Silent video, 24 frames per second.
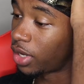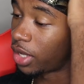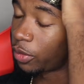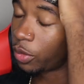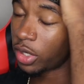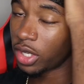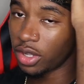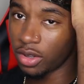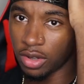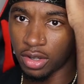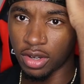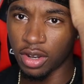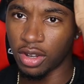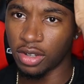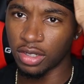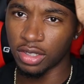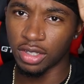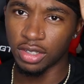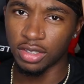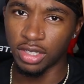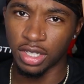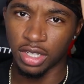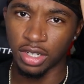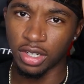full of, what do y'all
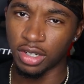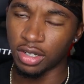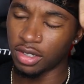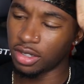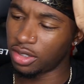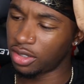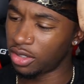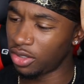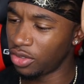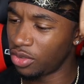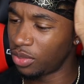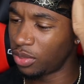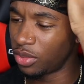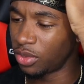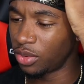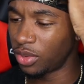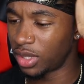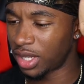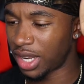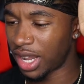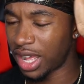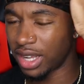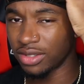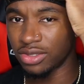call it on here on Yubo?
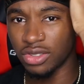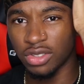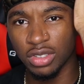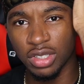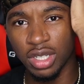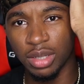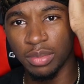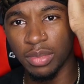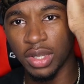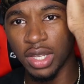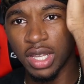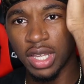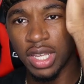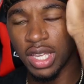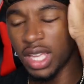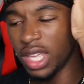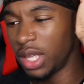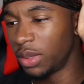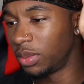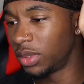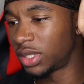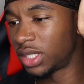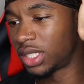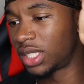A live stream?
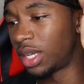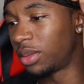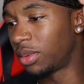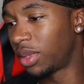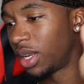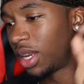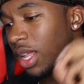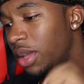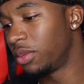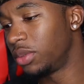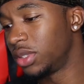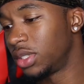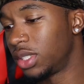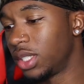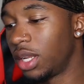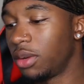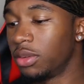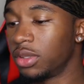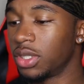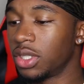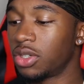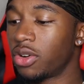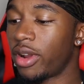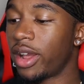It was something. They was they
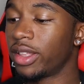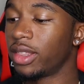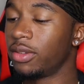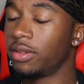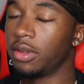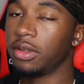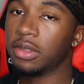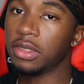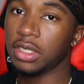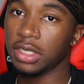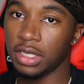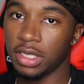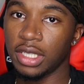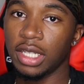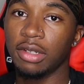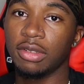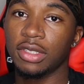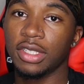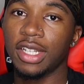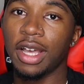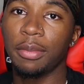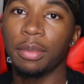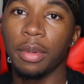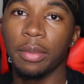was attractive. There was there
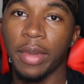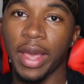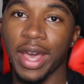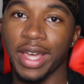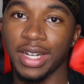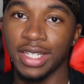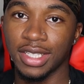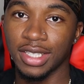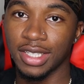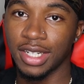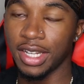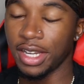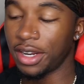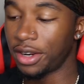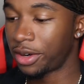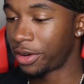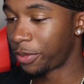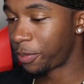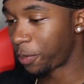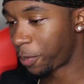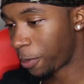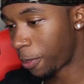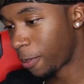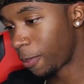was a couple baddies in there.
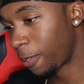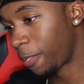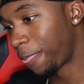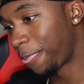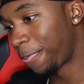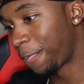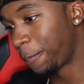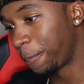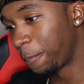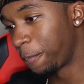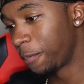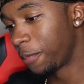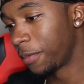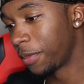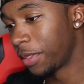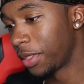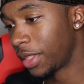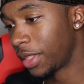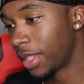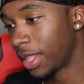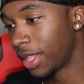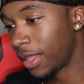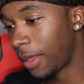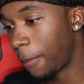
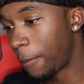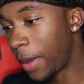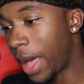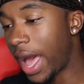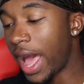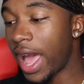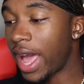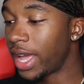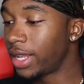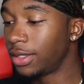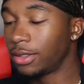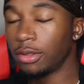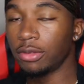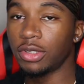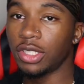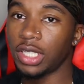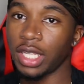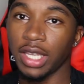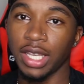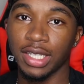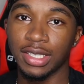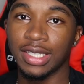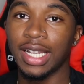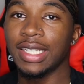But I had no
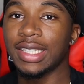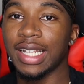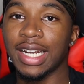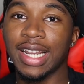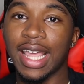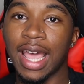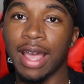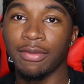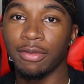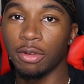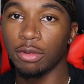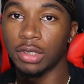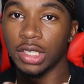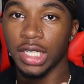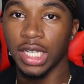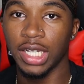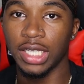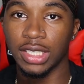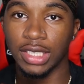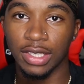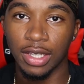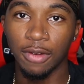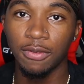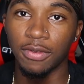chance. Not that I have no
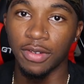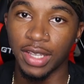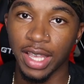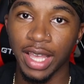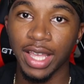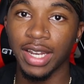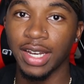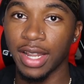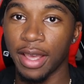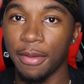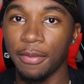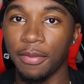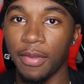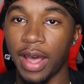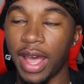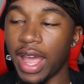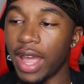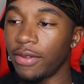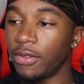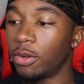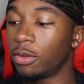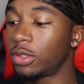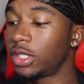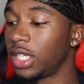chance of getting them. I
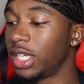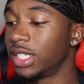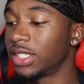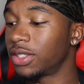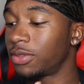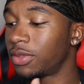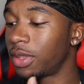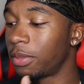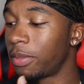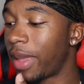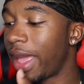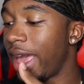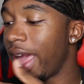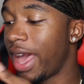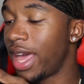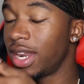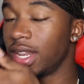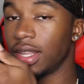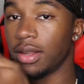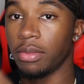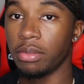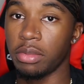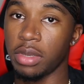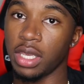have no chance of them
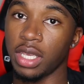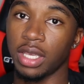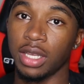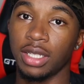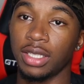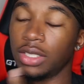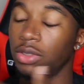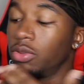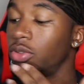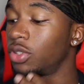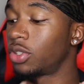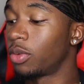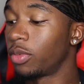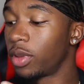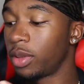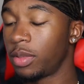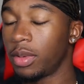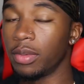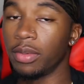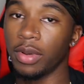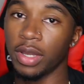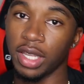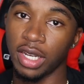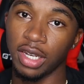adding me because there was so many
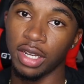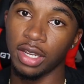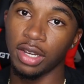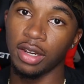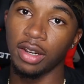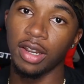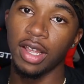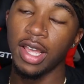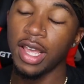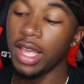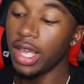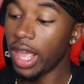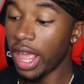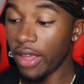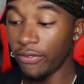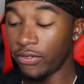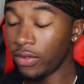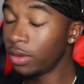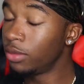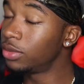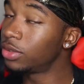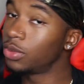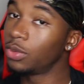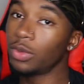people in there. If
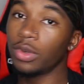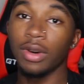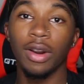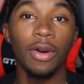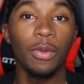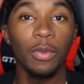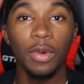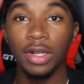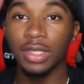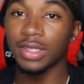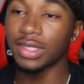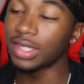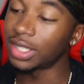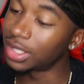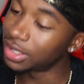it was a one on one